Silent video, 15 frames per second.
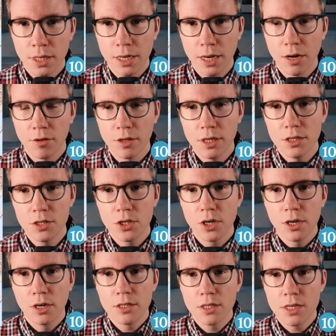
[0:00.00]
Now these
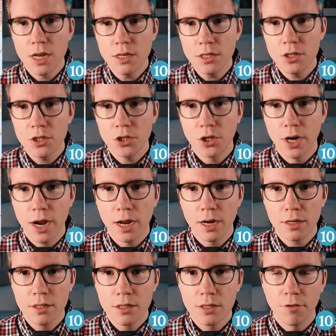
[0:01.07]
census
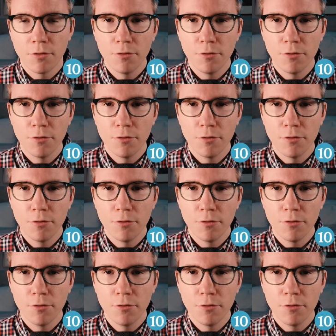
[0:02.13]
tracts